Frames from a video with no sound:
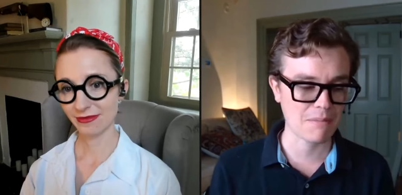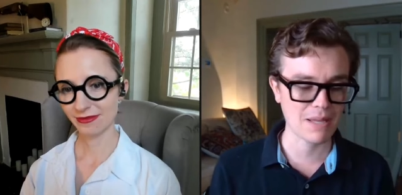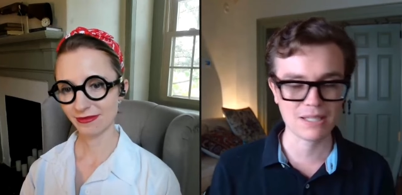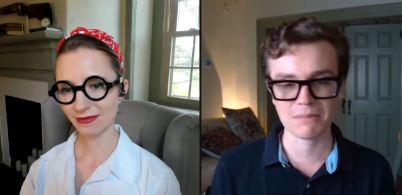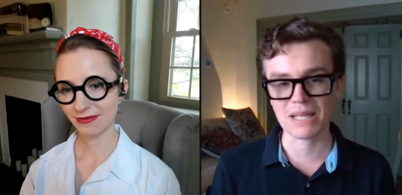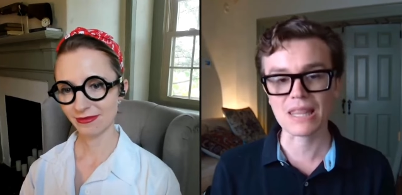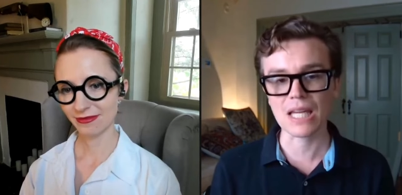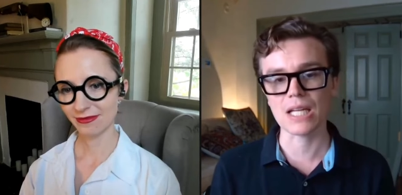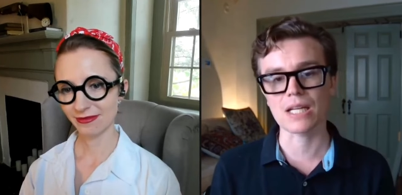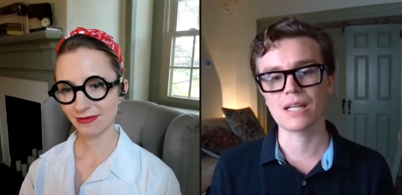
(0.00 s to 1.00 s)
Speaker 1: makes me
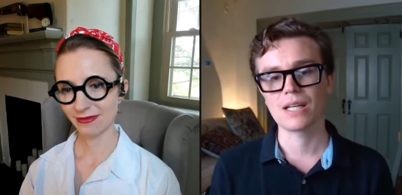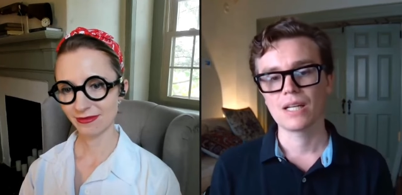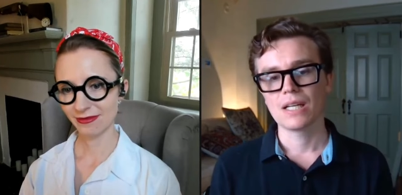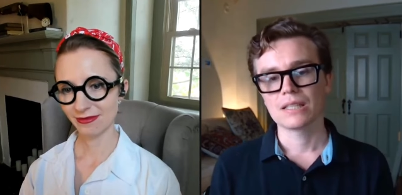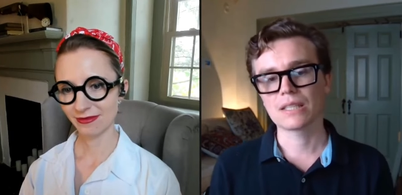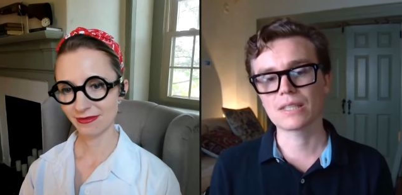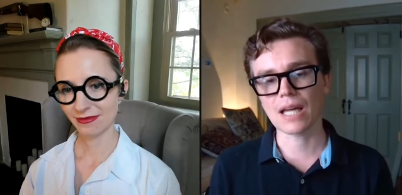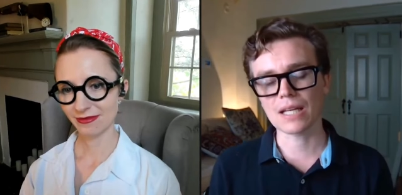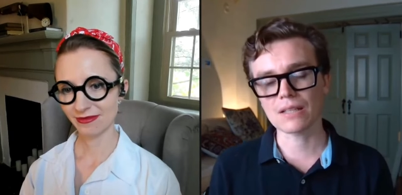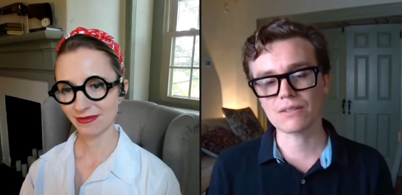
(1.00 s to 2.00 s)
think
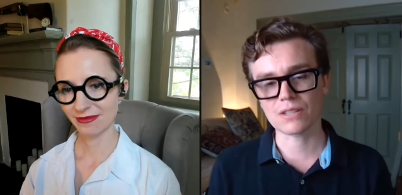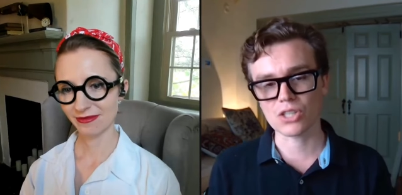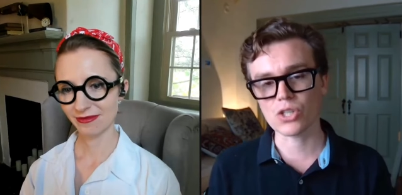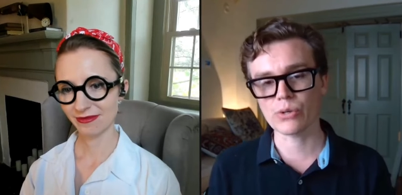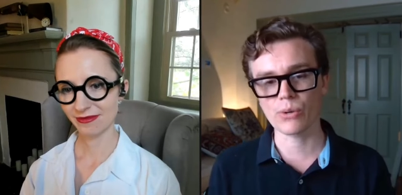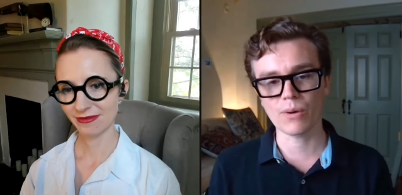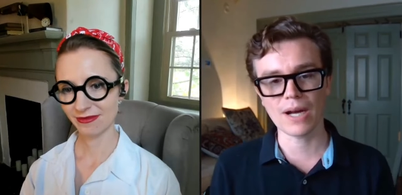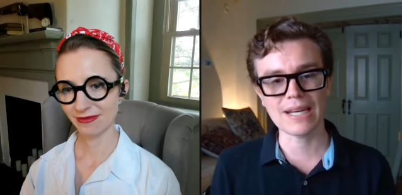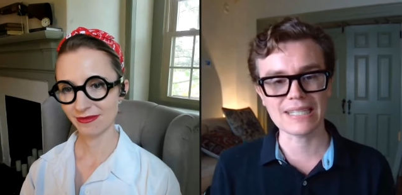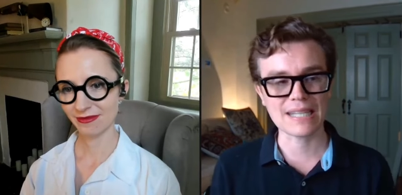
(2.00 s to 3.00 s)
that is the new
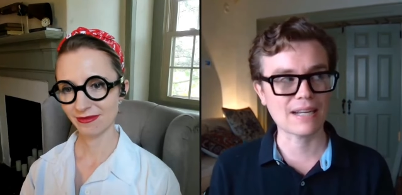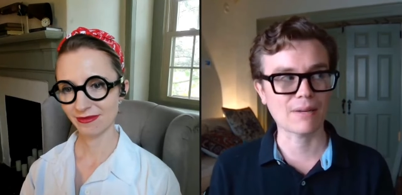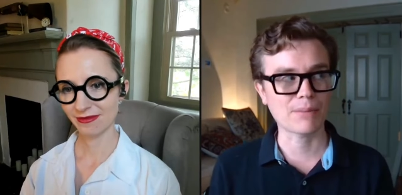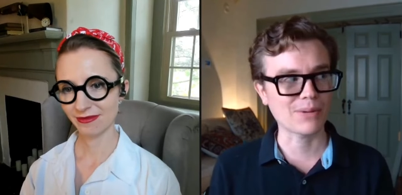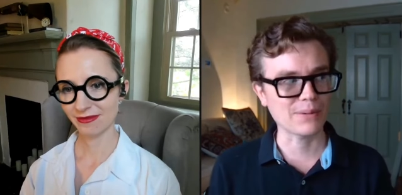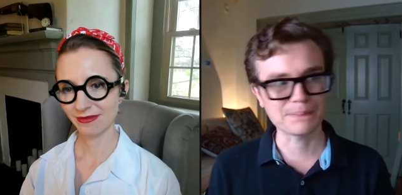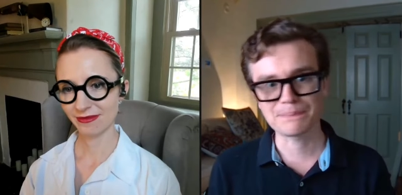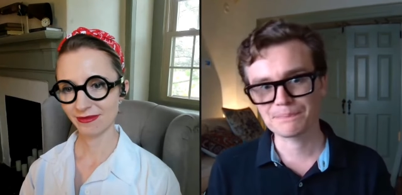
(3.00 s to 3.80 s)
unattainable